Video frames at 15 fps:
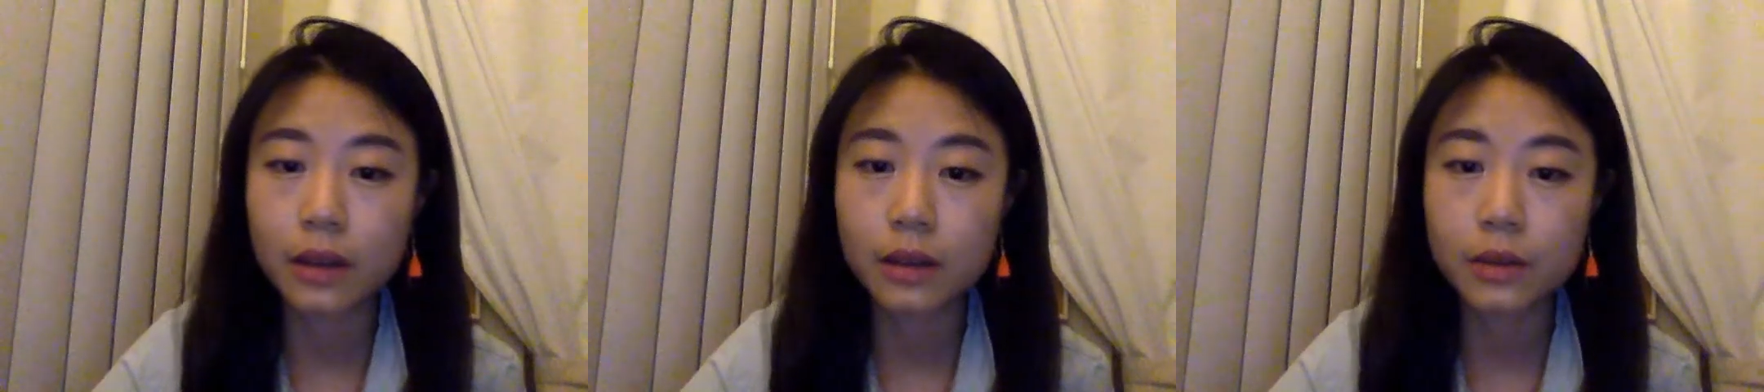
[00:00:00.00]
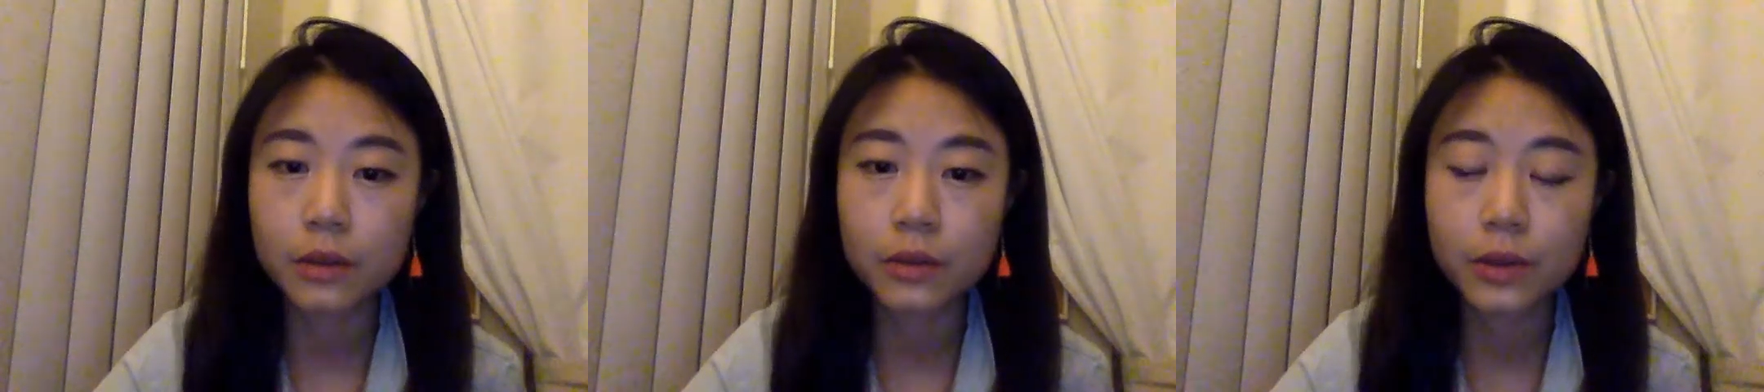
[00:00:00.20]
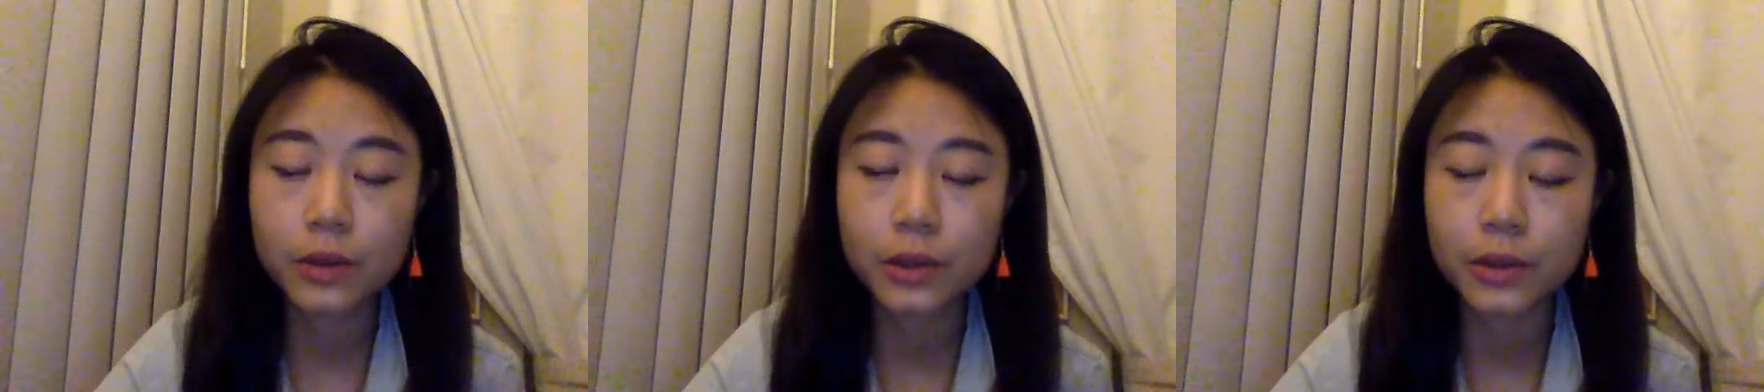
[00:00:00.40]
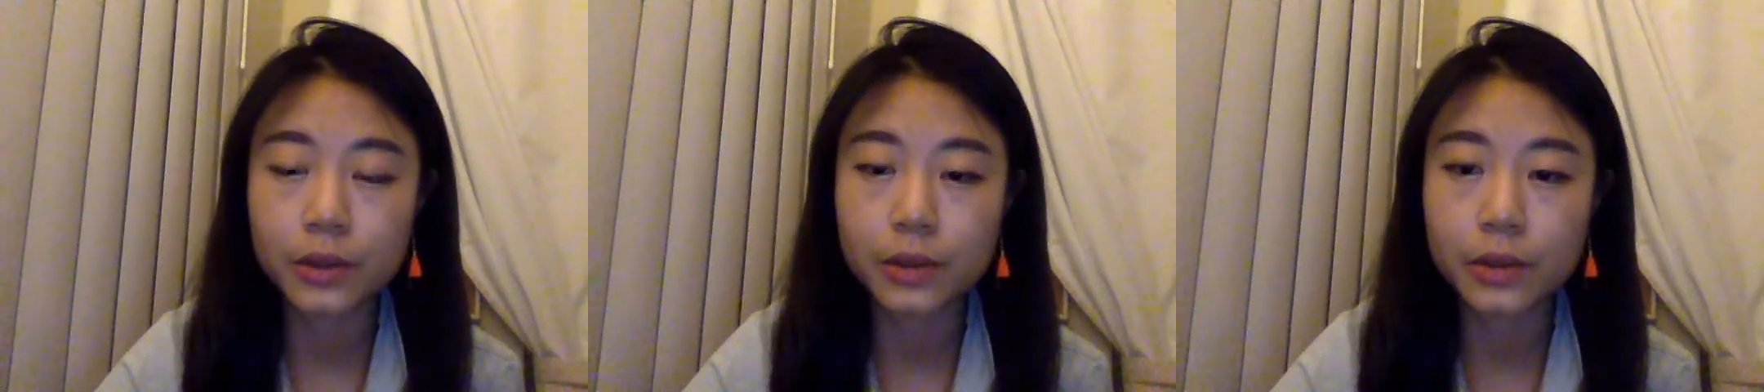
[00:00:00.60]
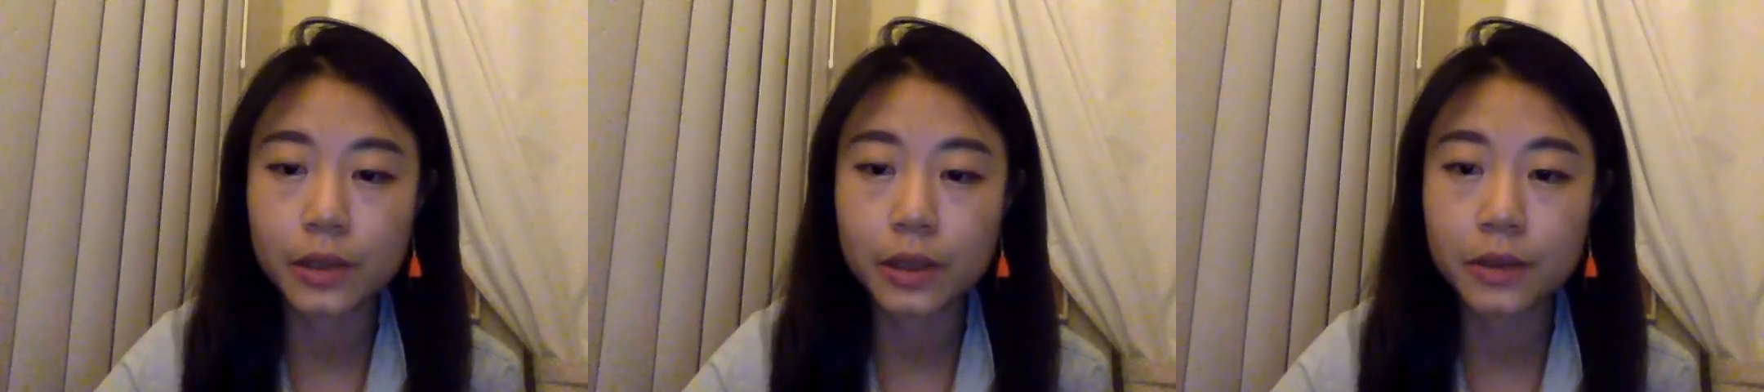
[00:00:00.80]
Look forward
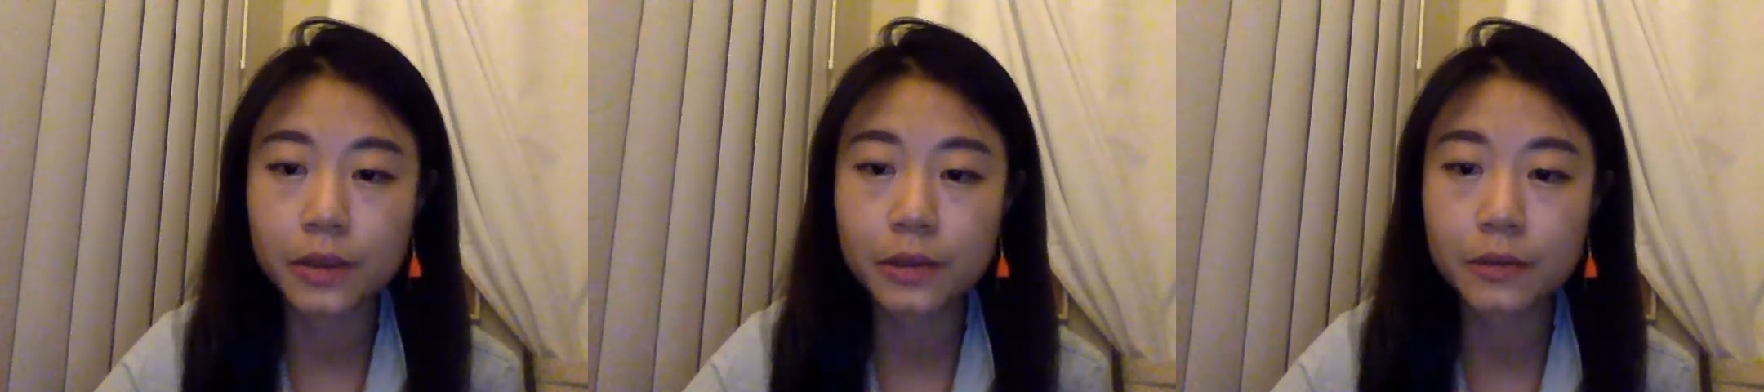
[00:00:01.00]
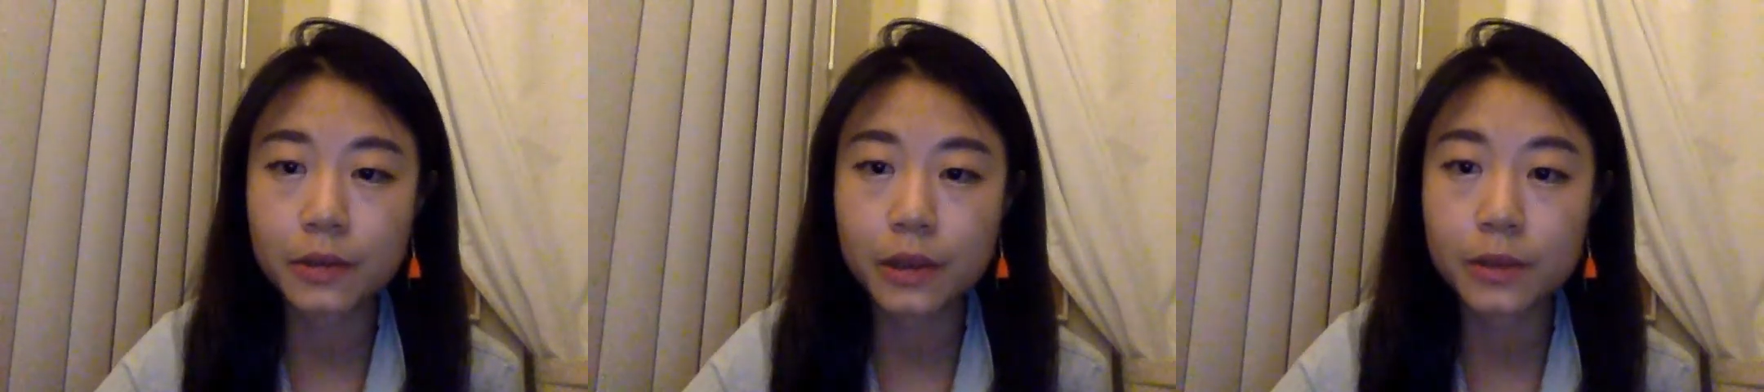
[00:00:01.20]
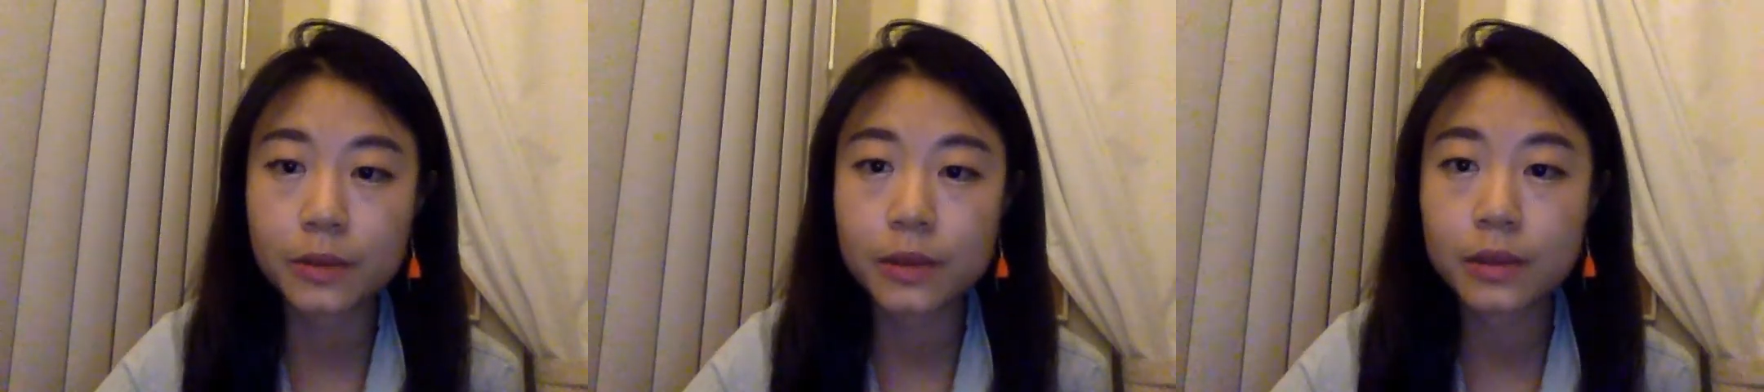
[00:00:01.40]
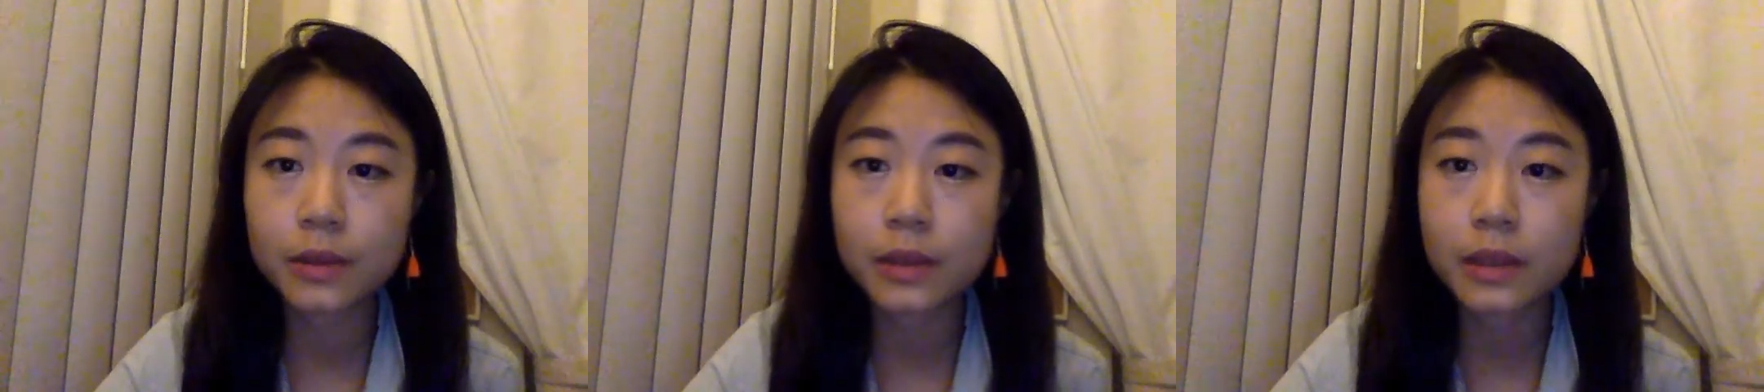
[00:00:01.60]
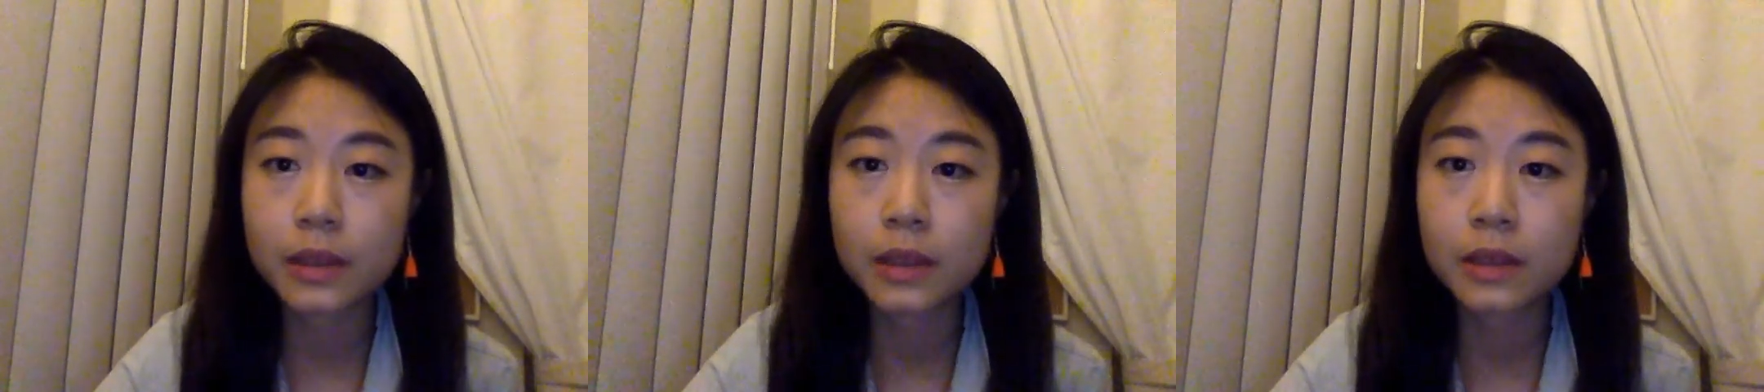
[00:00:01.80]
to hearing from you
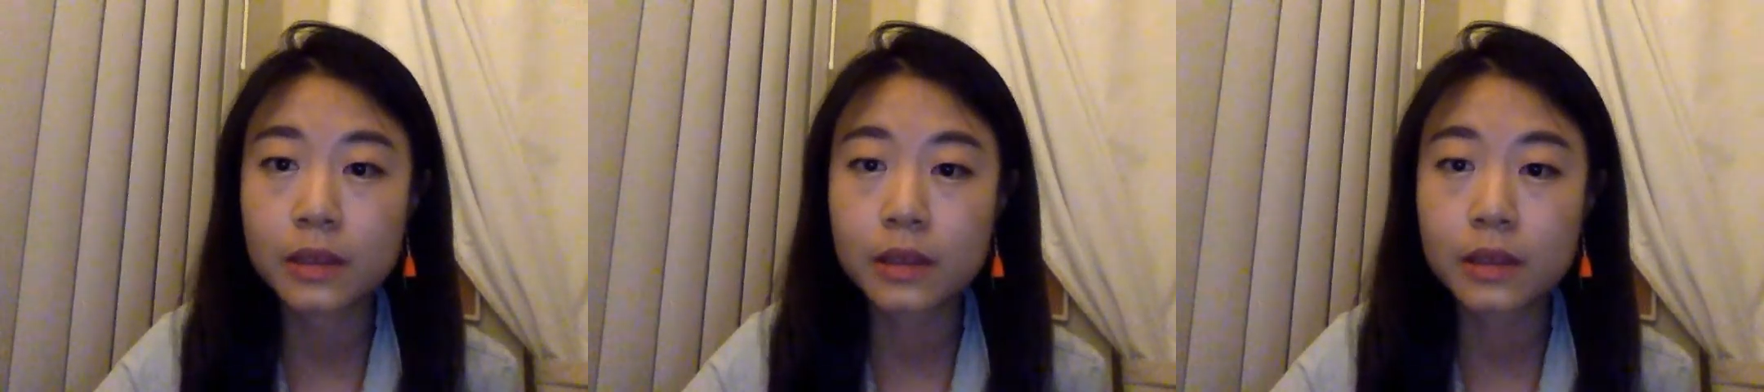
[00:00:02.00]
in the